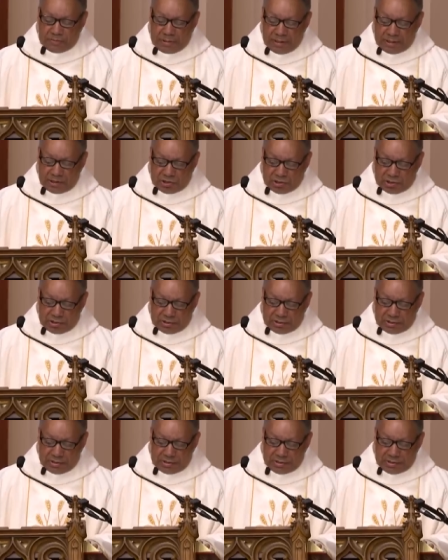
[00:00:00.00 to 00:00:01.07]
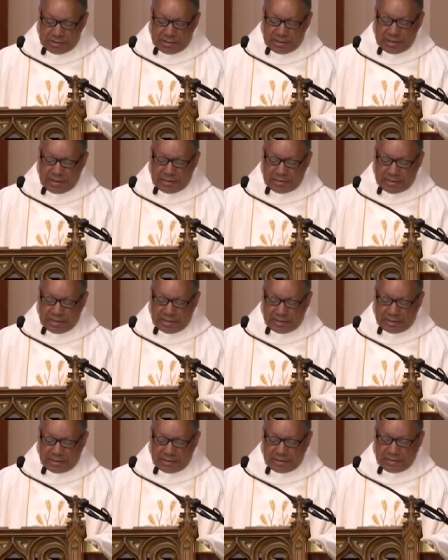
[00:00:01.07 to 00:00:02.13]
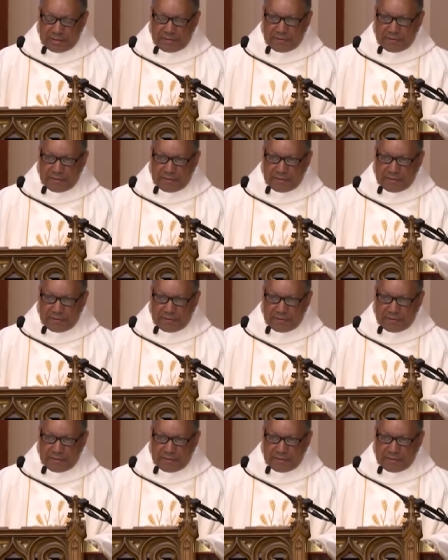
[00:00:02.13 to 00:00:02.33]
passion and death.